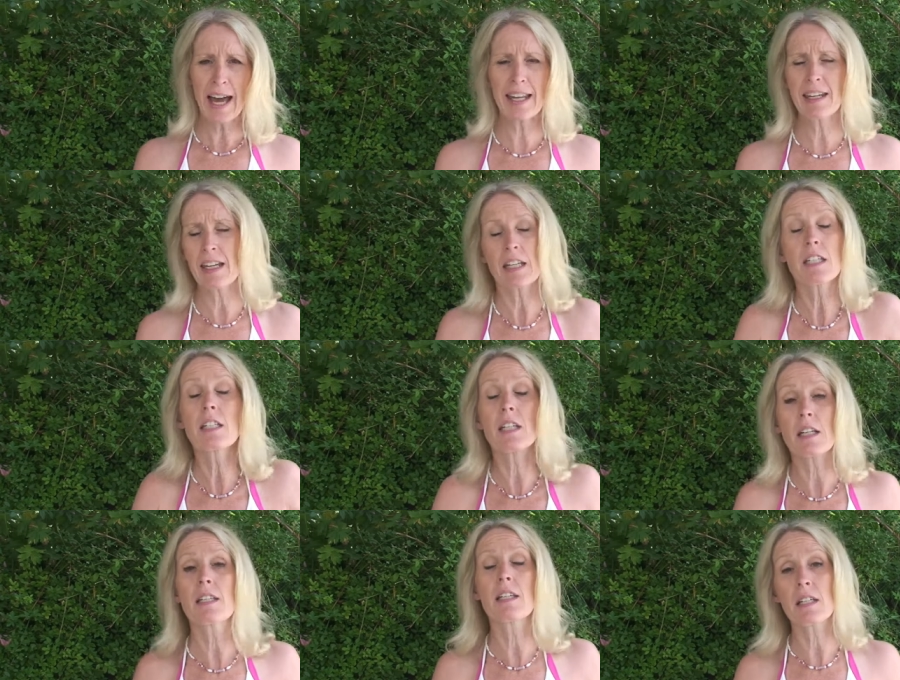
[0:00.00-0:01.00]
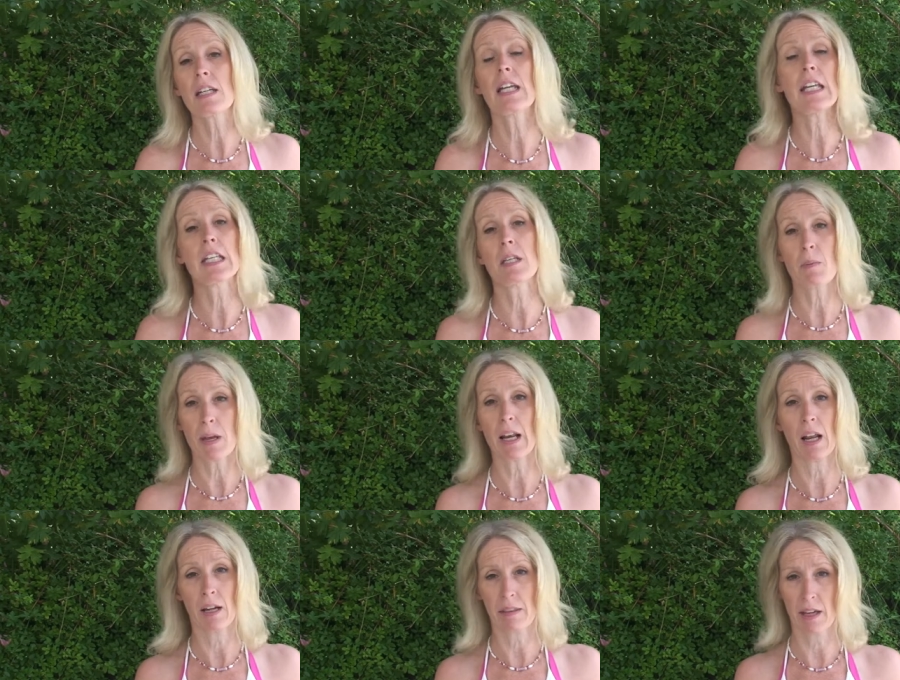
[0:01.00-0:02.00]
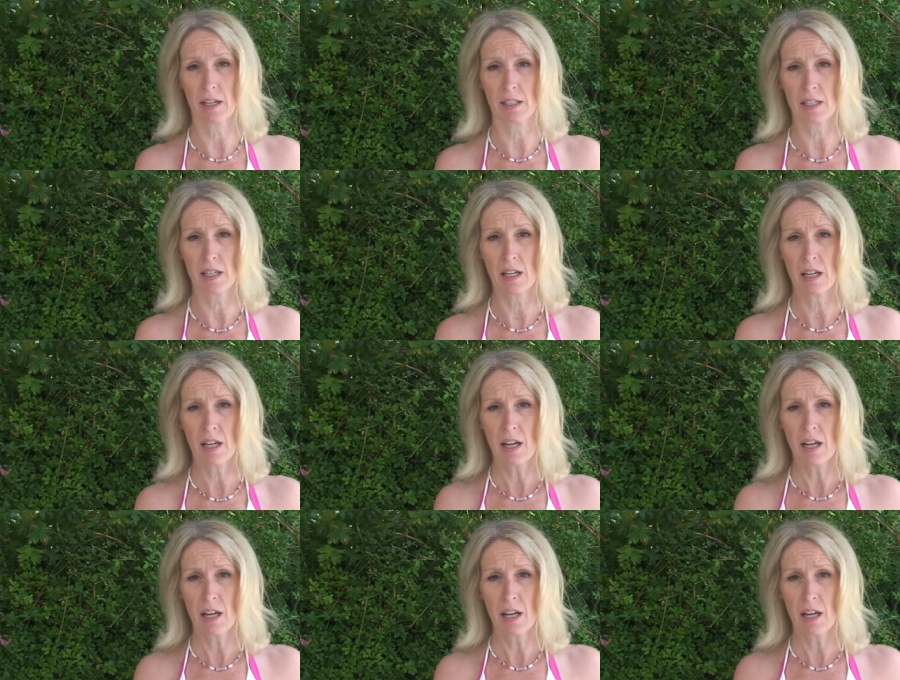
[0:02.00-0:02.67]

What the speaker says: and it doesn't need to be like that.